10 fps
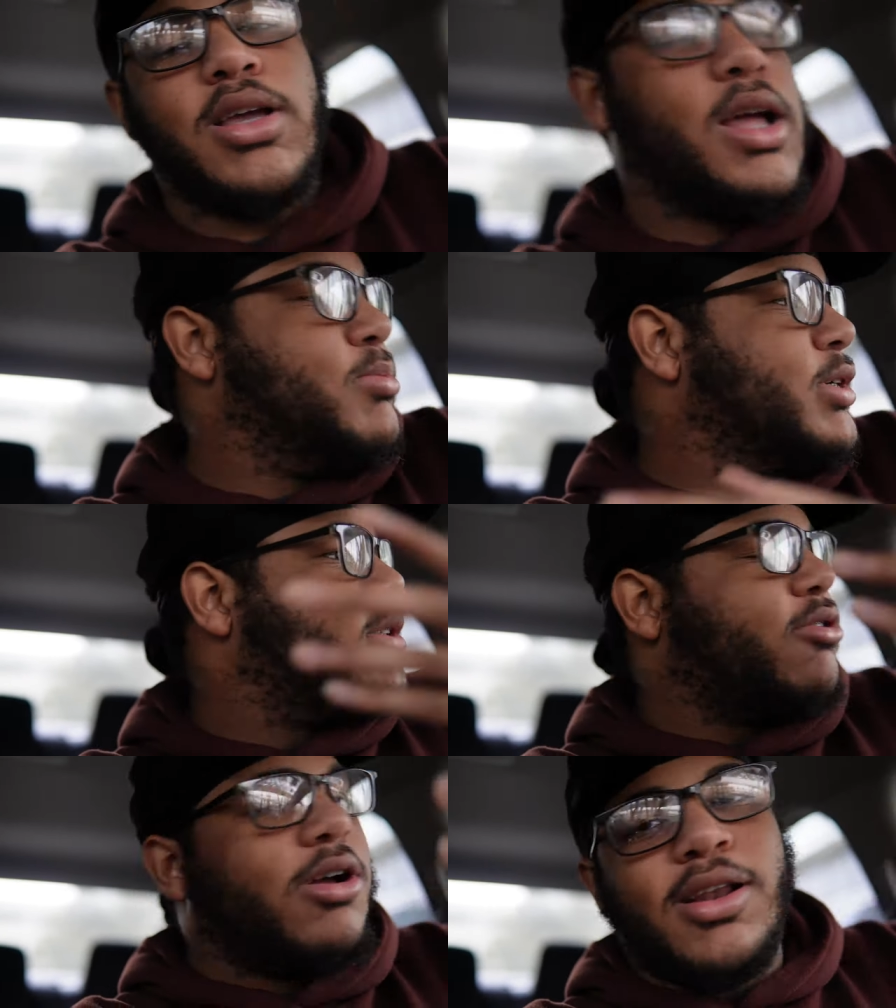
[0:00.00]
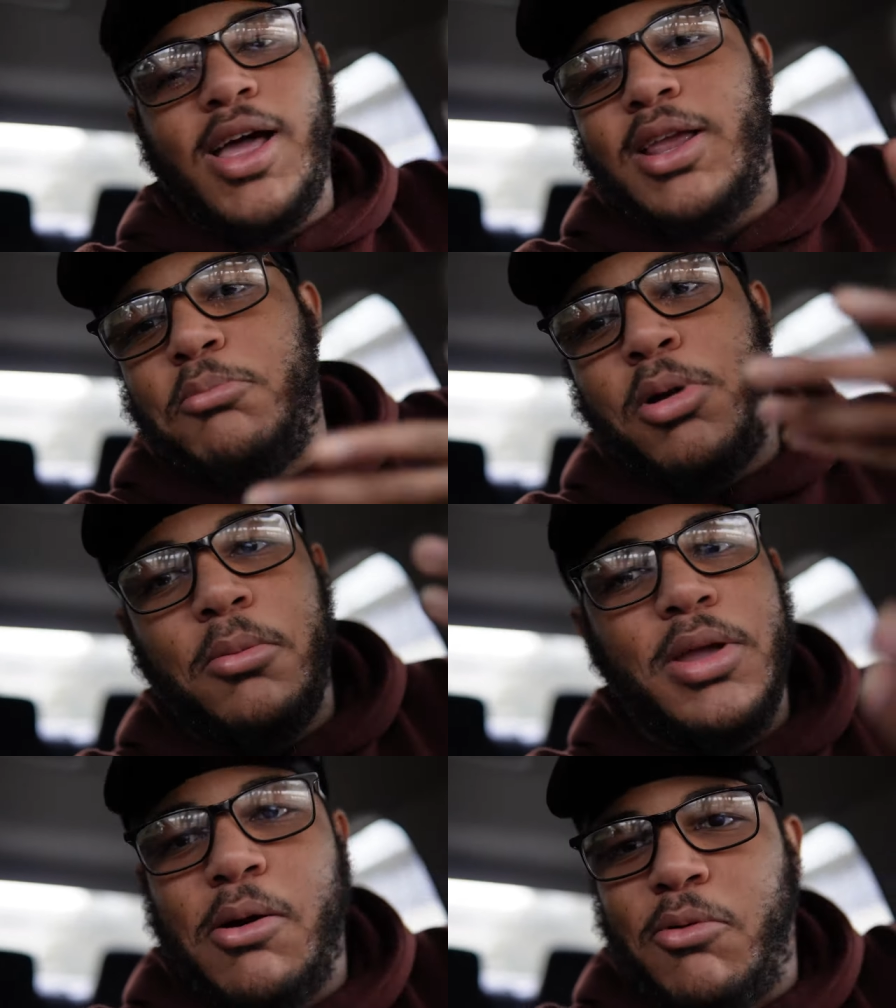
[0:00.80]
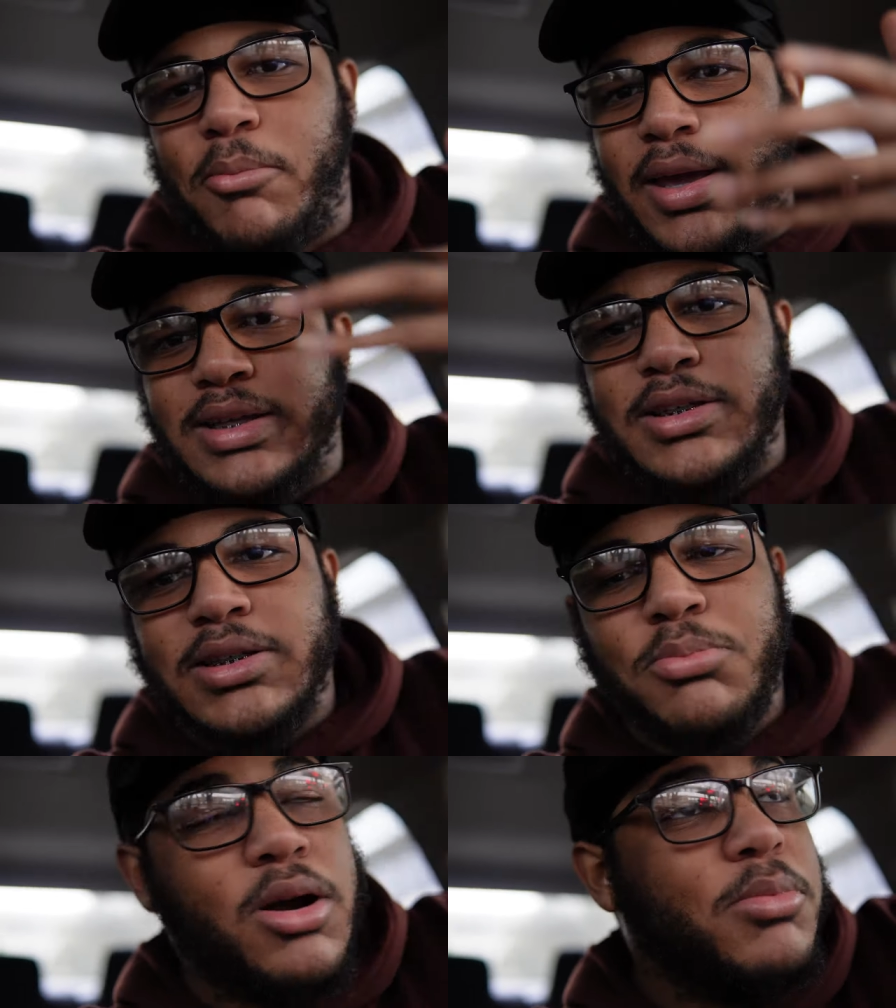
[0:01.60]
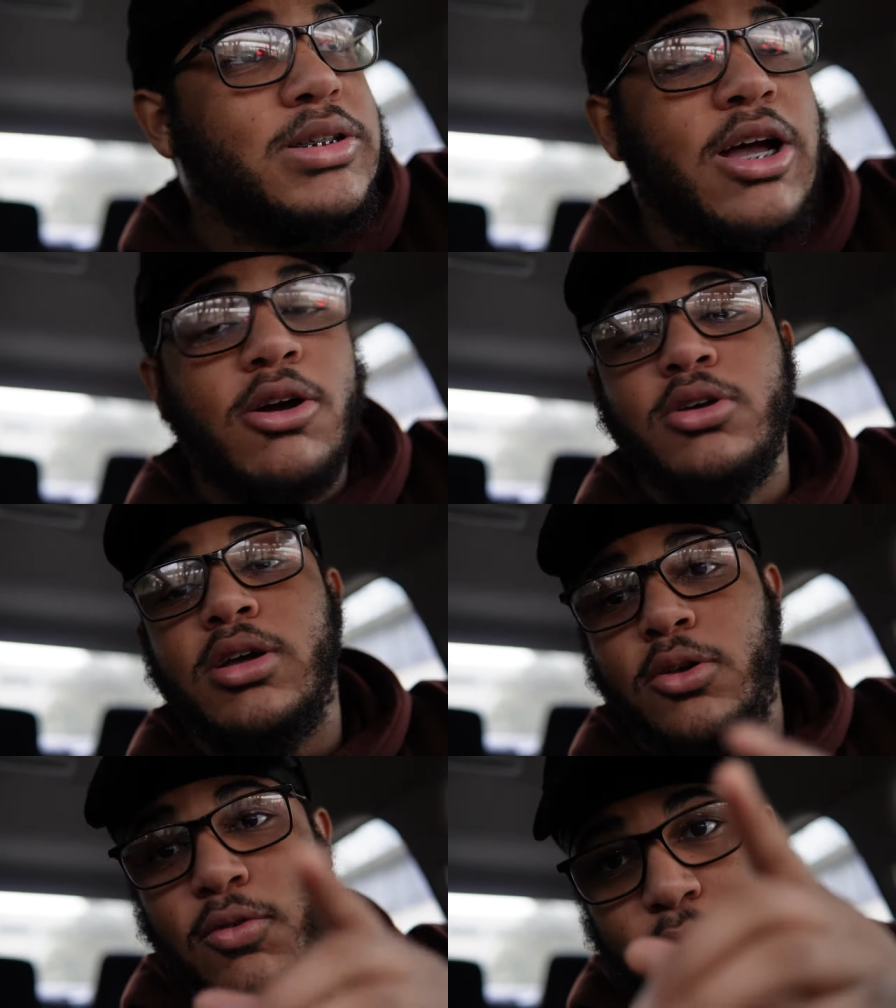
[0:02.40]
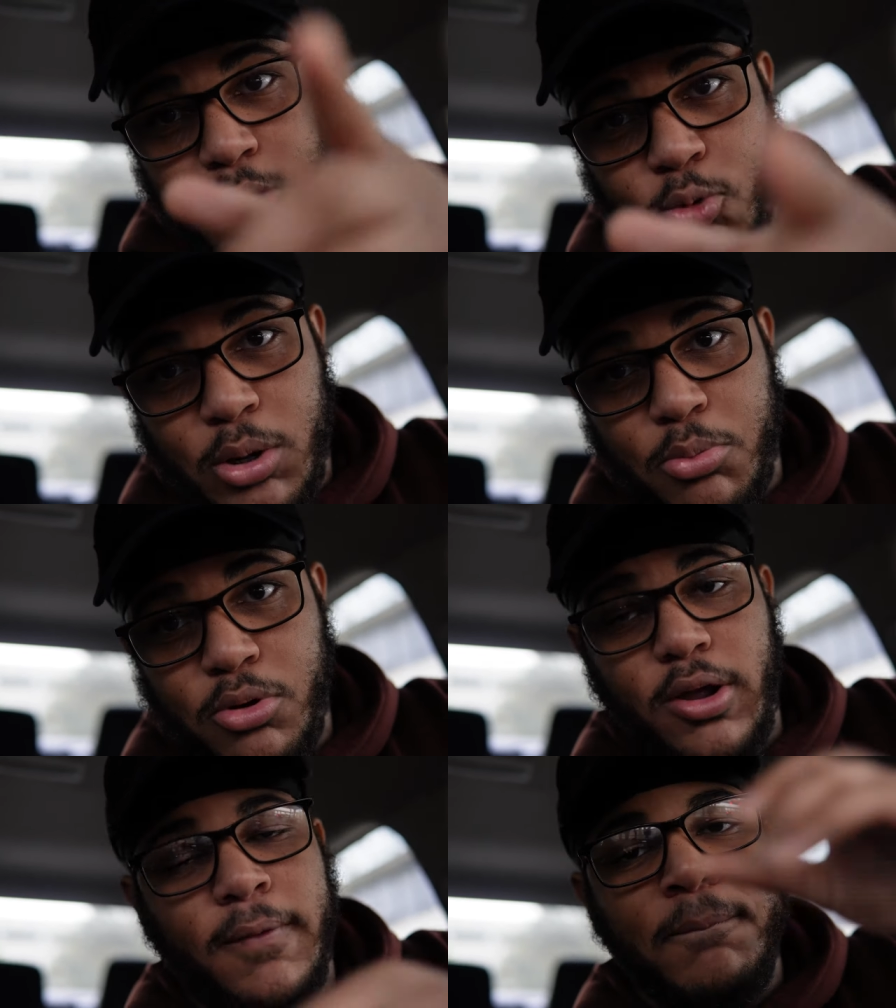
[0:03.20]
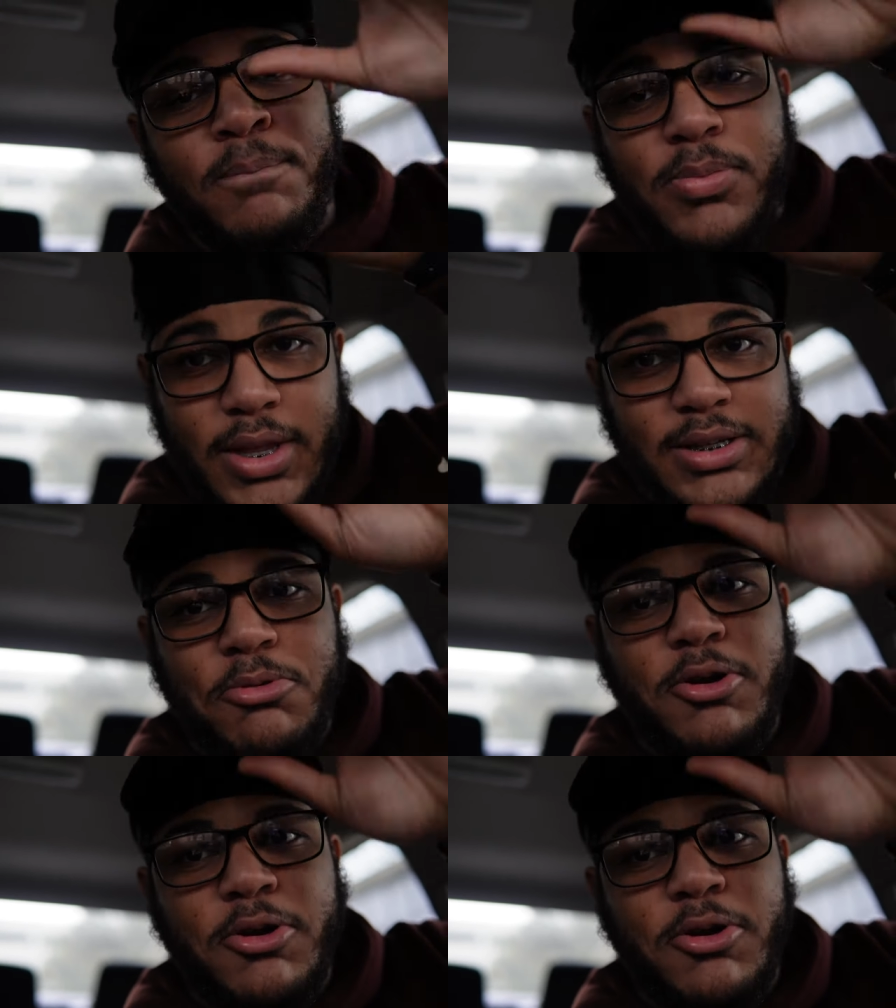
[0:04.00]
I'm just starting. A lot of it, probably I won't make it to this part, but it's all good. You're gonna get a quick prayer. Let's